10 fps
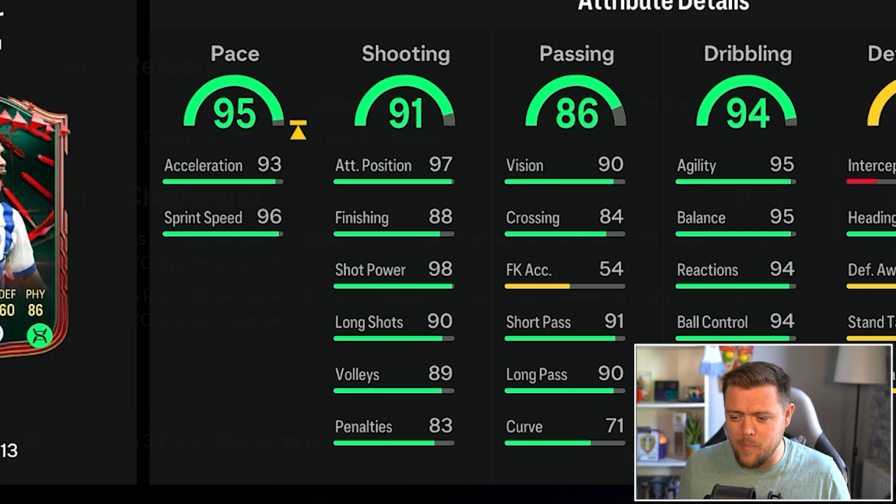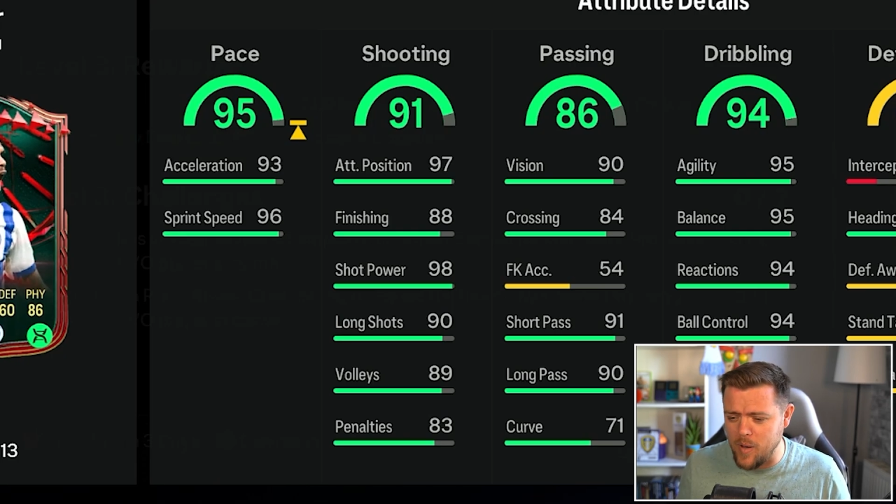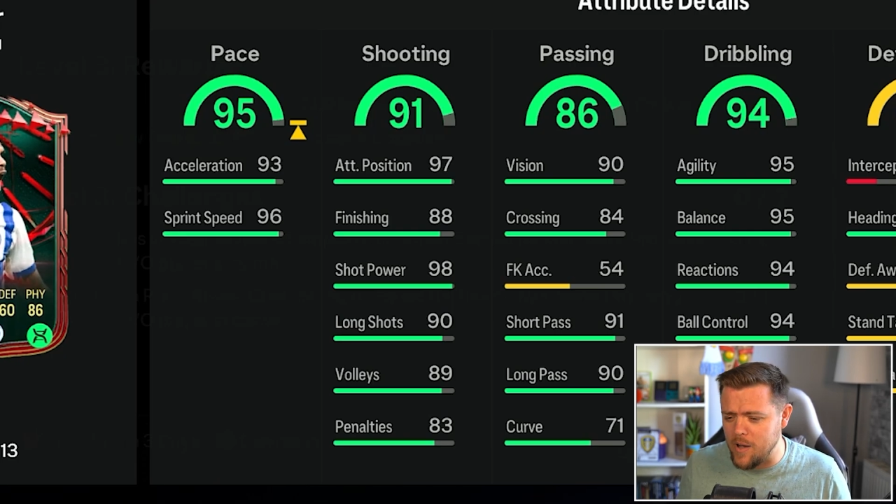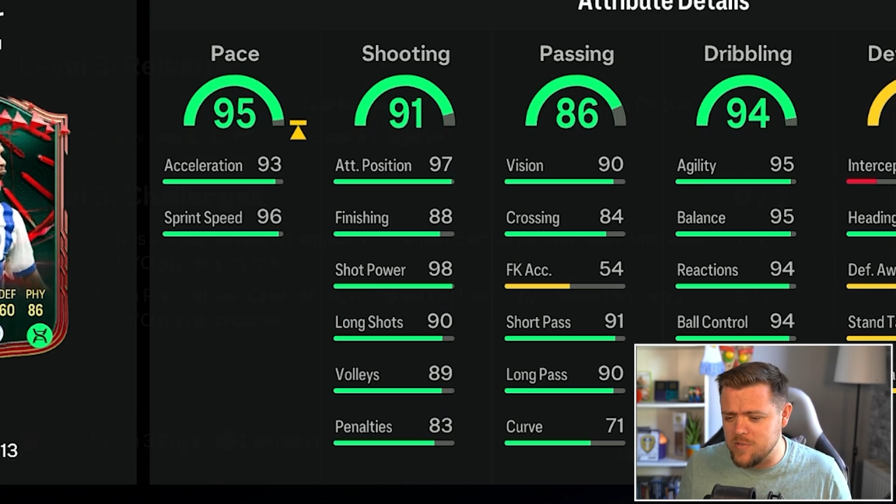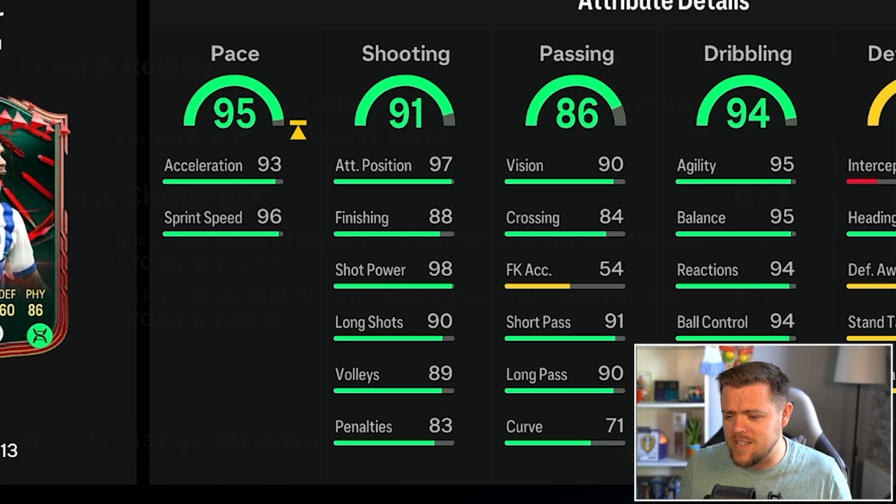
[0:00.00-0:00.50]

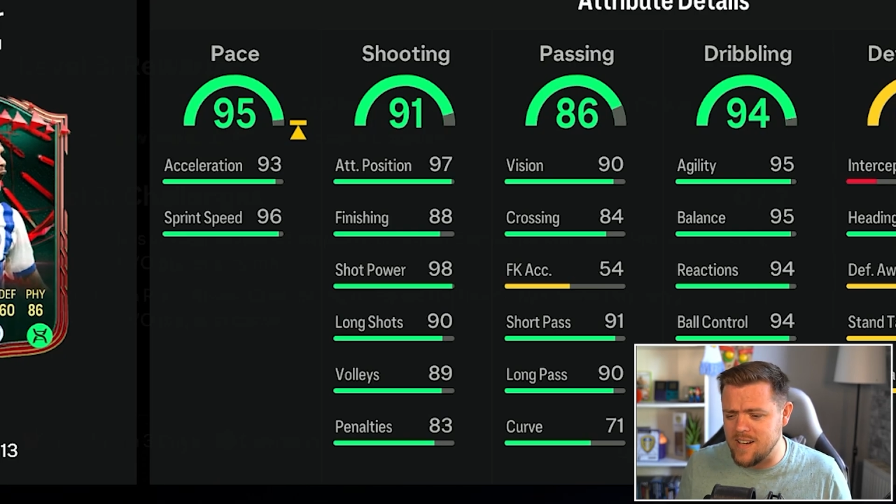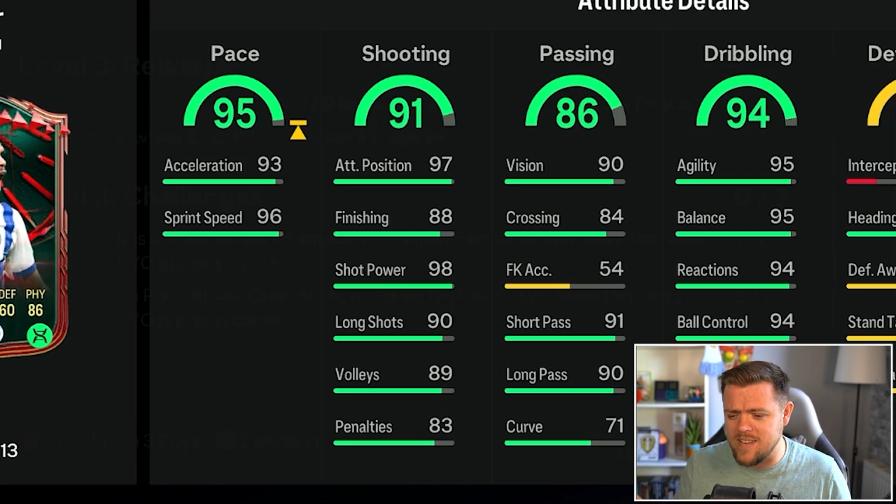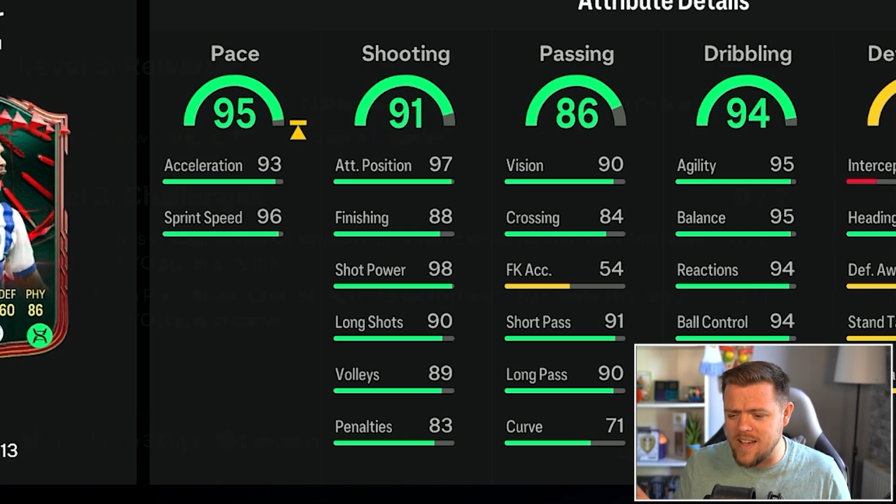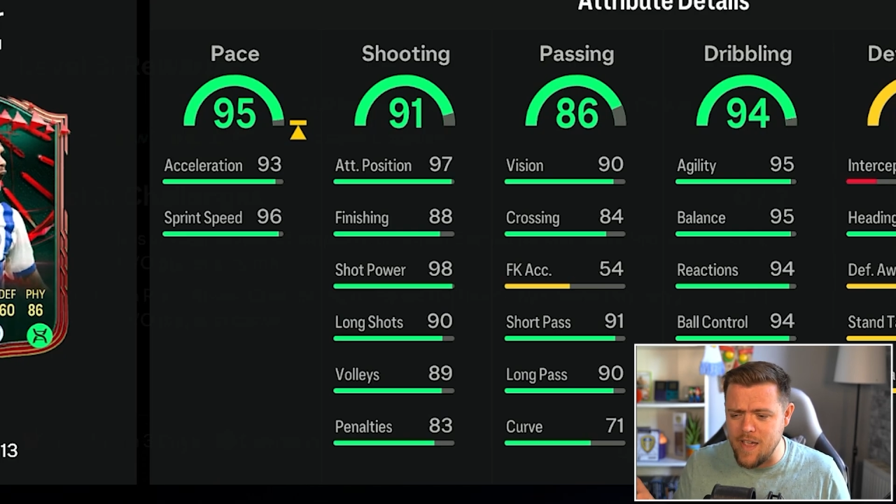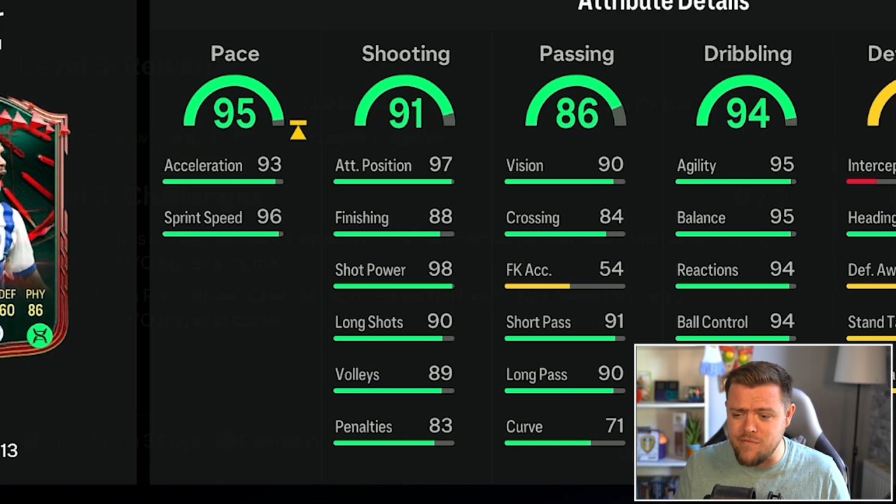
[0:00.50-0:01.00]
but outside
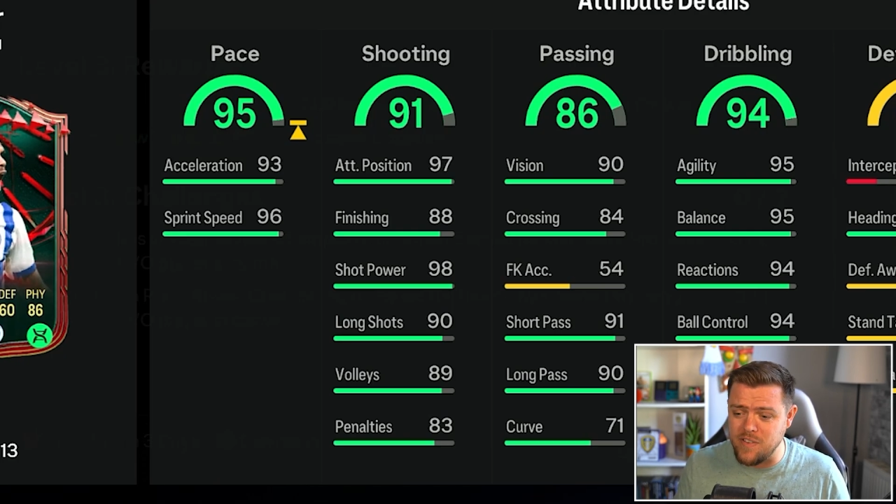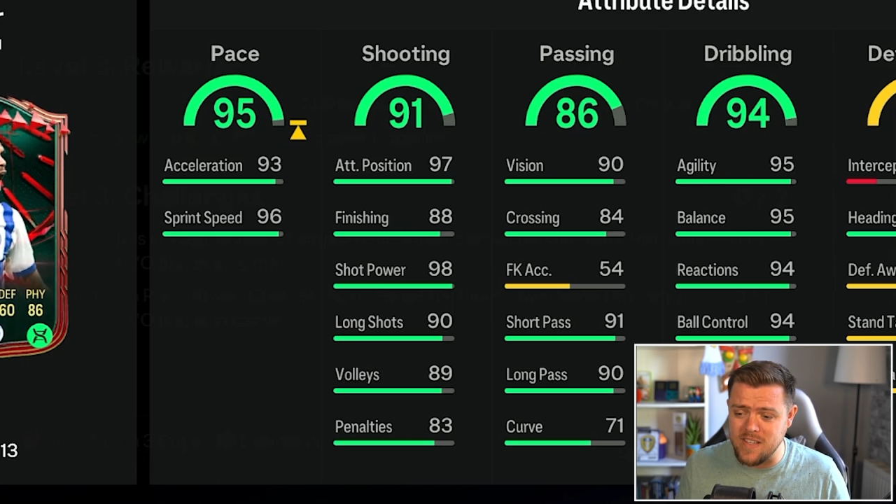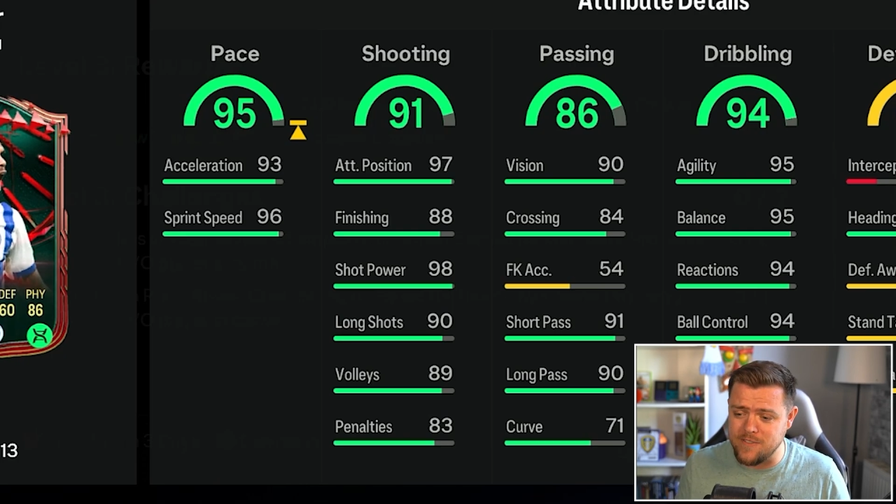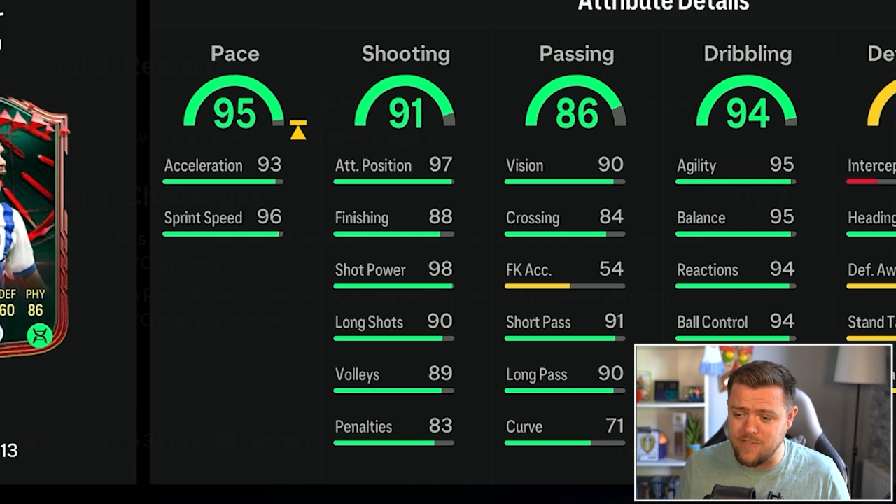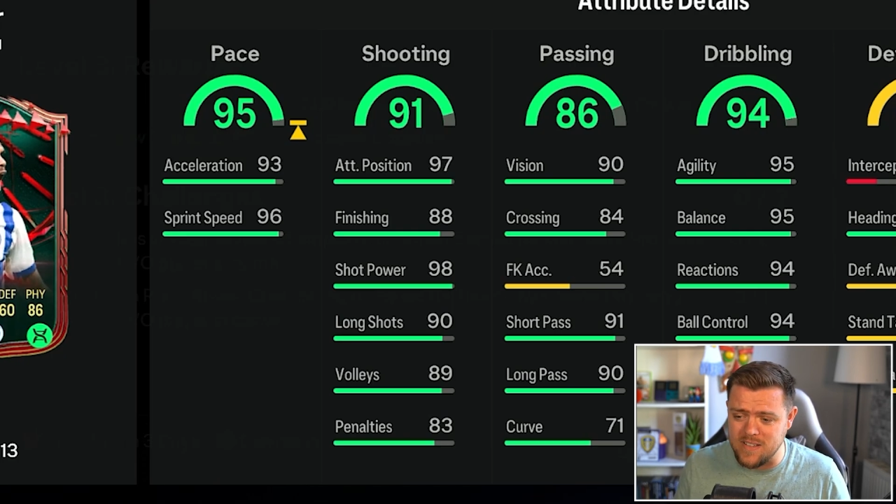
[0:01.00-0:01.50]
of that everything
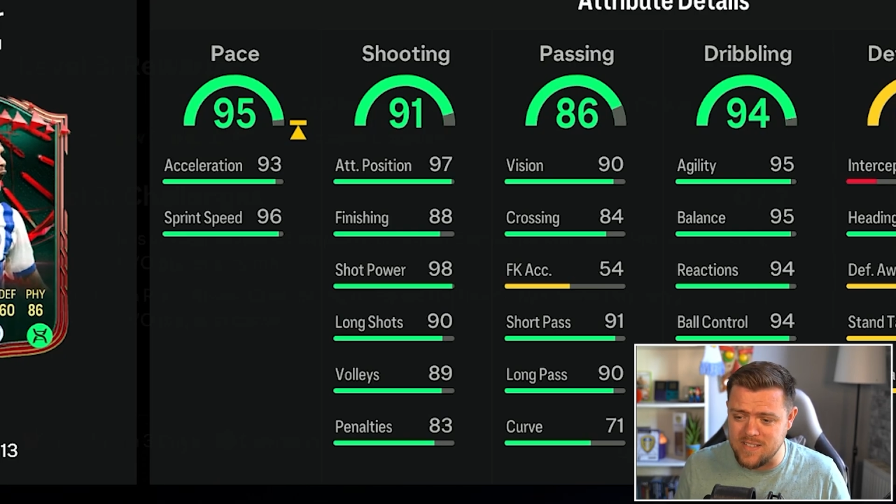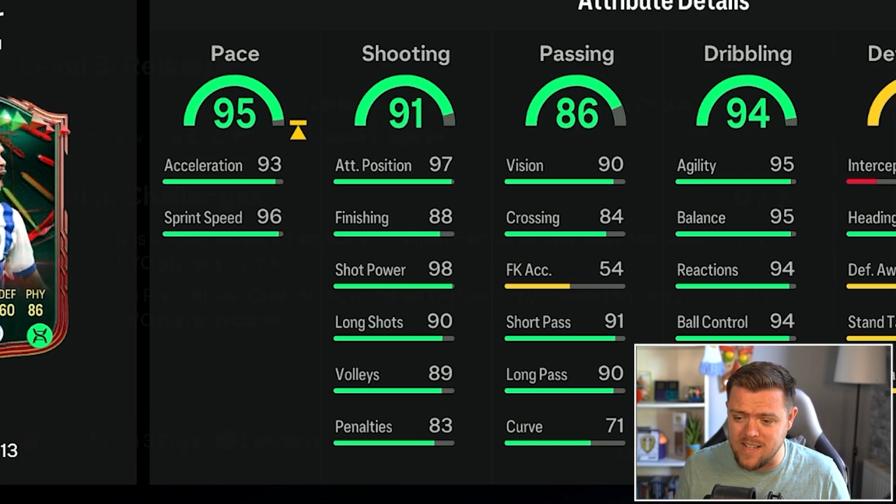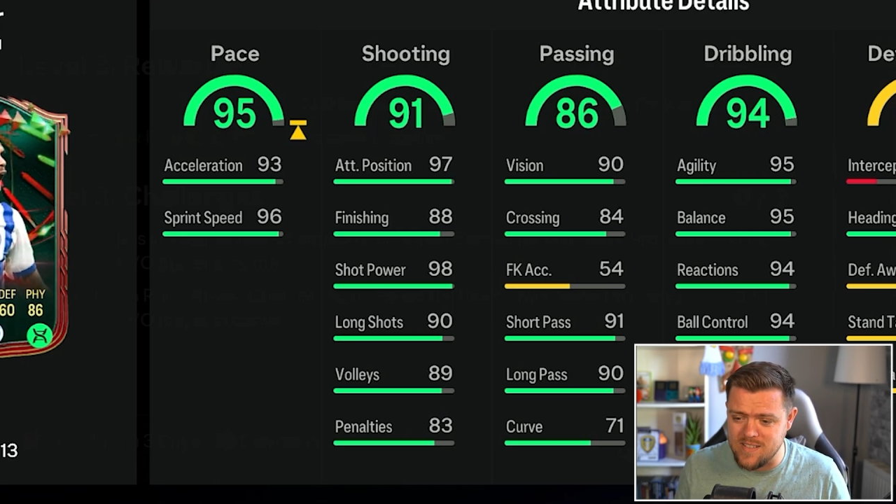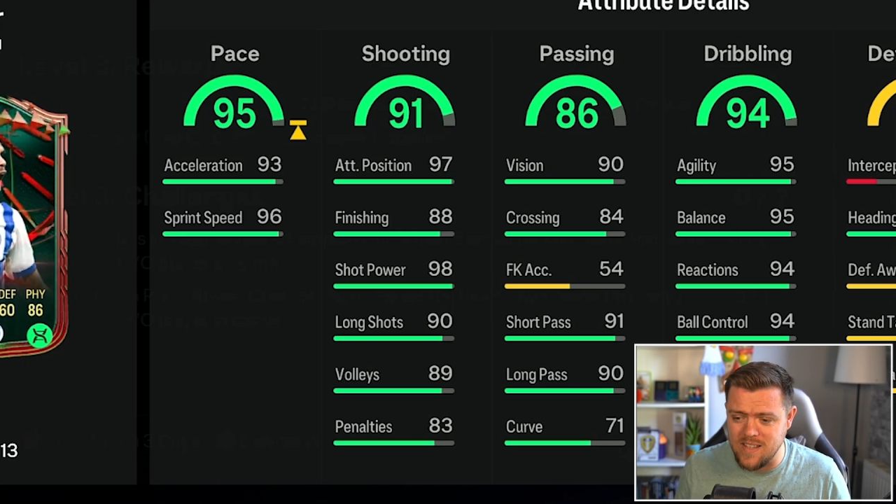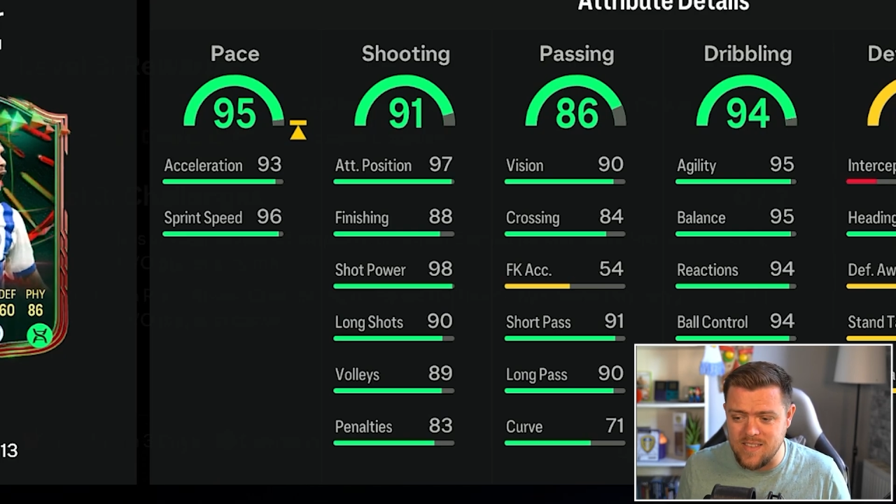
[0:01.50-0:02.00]
is
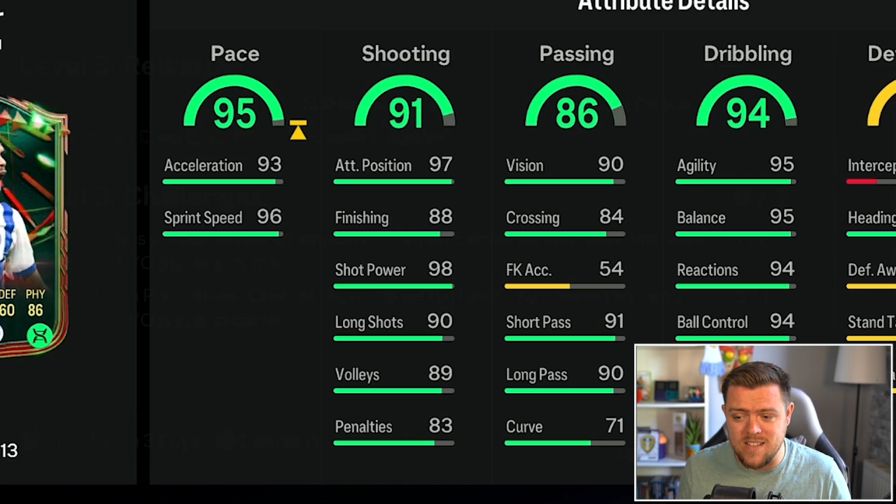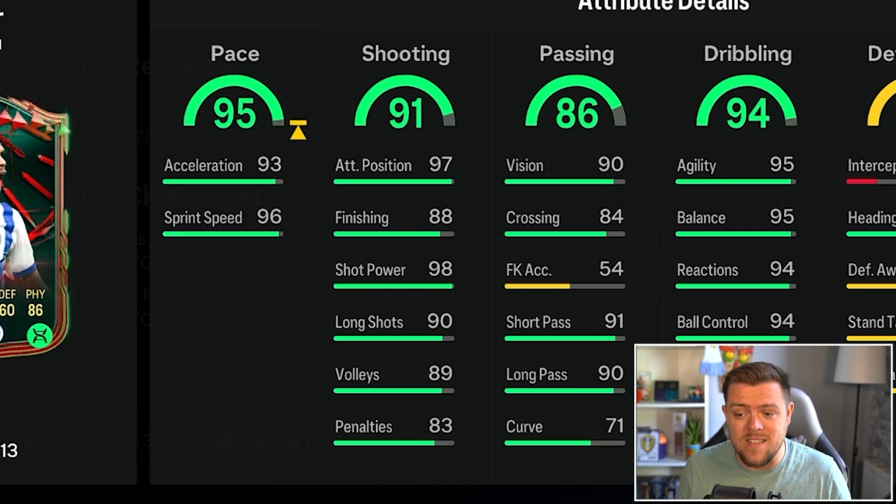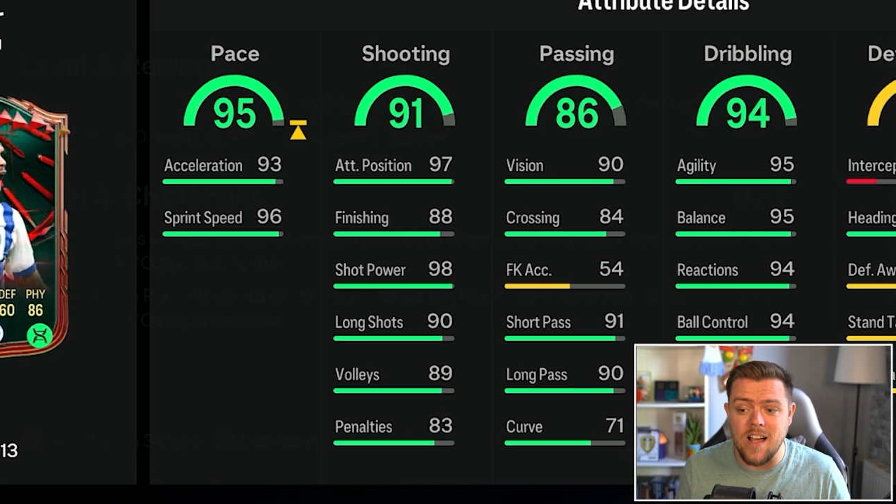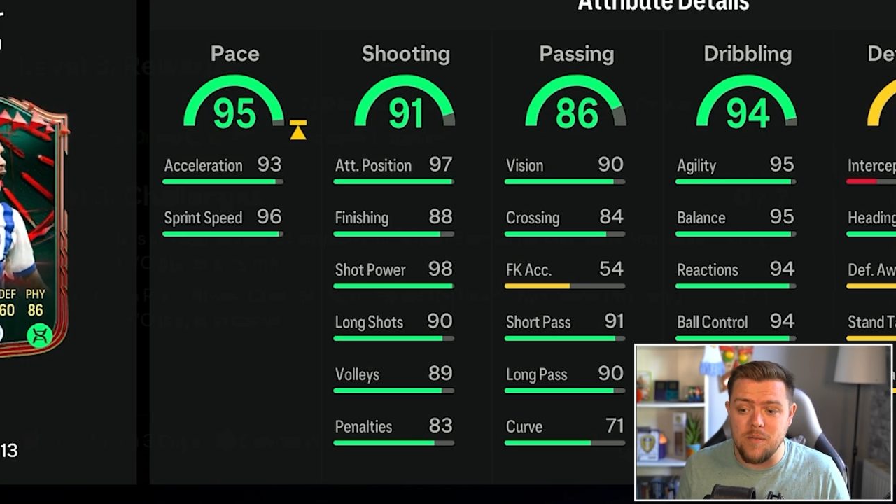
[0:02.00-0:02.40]
fantastic. The attack